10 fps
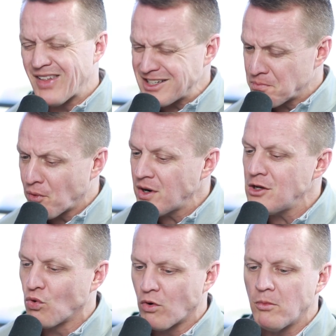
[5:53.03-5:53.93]
That's pretty
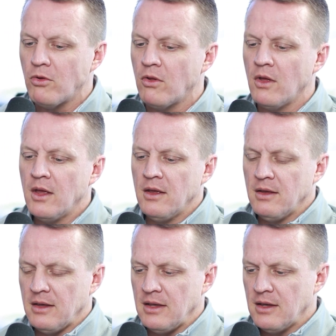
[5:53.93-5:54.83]
normal
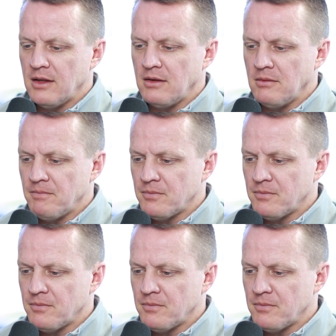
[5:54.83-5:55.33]
in